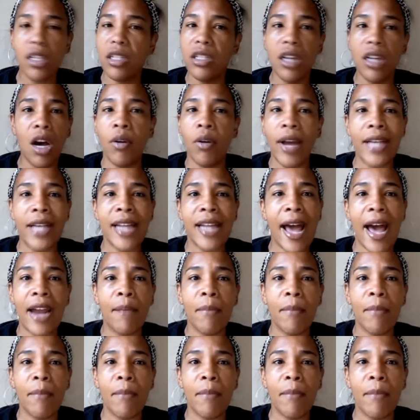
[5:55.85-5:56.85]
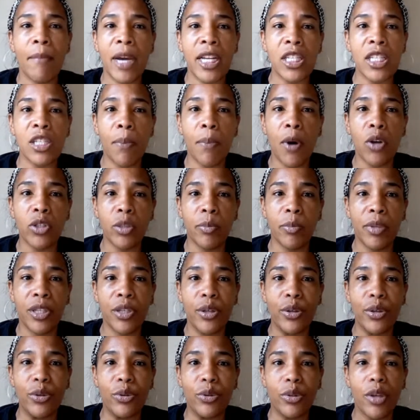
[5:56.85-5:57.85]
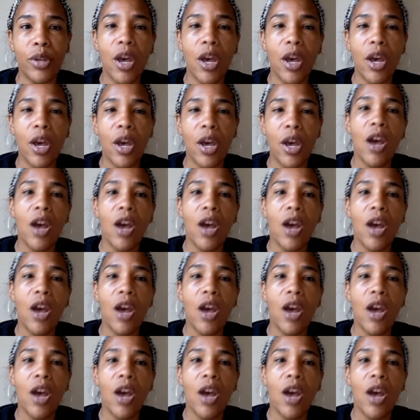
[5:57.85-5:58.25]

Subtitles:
No, that's not how the money's supposed to be used.